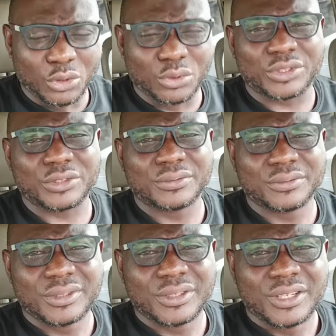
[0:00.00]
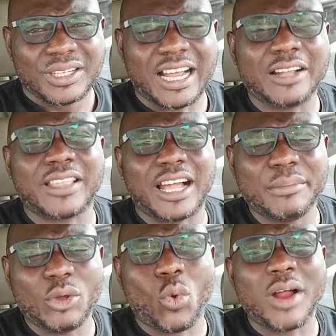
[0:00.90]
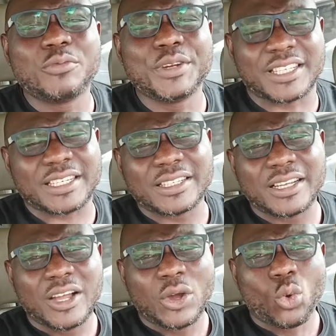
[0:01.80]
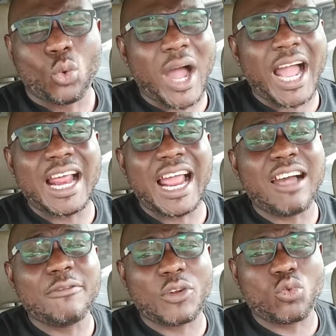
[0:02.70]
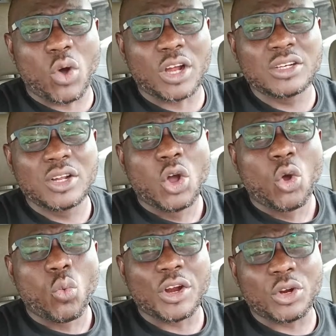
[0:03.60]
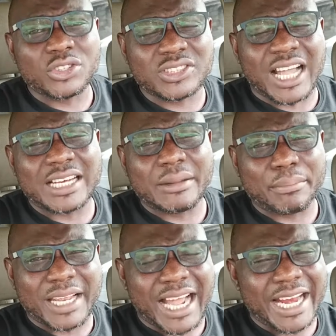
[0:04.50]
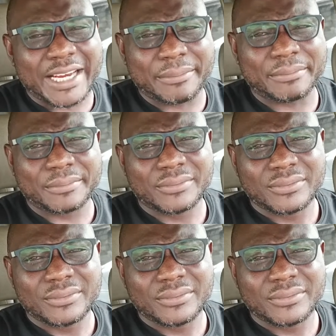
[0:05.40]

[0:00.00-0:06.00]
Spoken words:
Good. Now tell me one reason why everyone will not stand behind him.